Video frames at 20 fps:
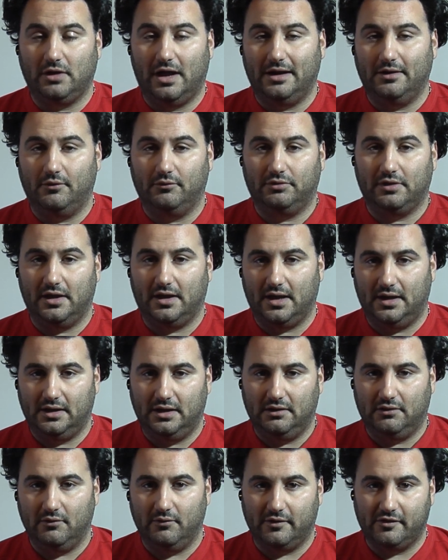I don't think I
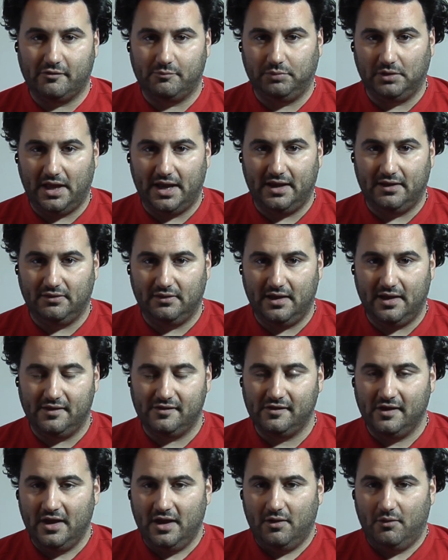need to explain
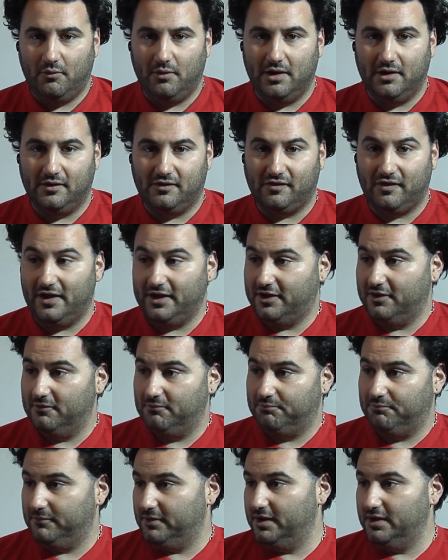this, where it's like
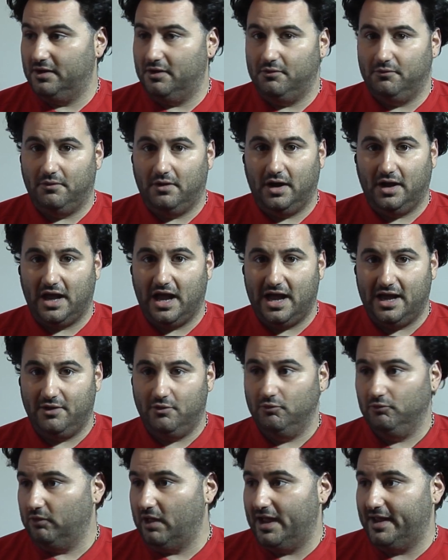you're, a guy
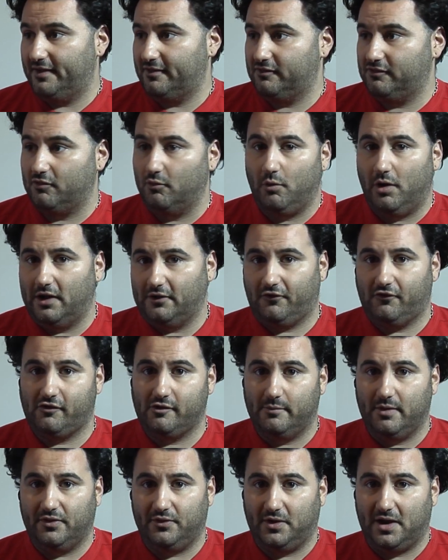who likes to watch
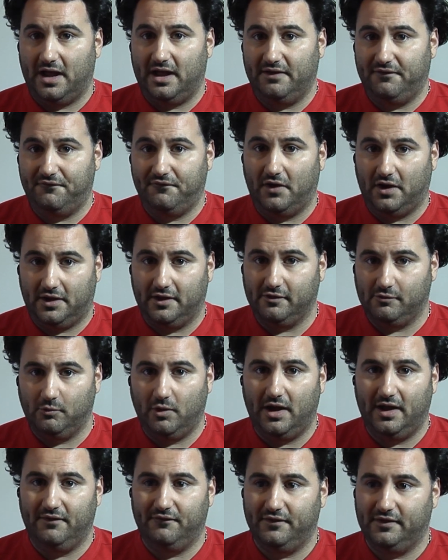some other guy fuck his
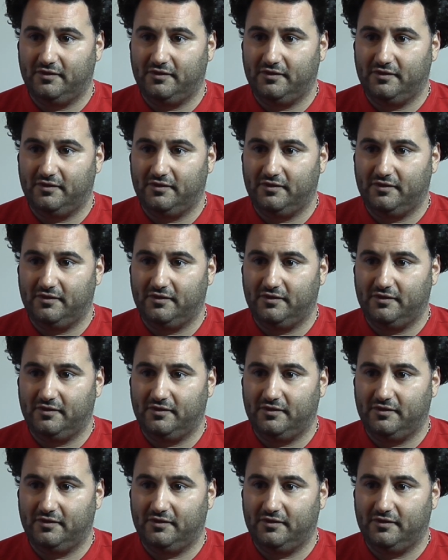wife.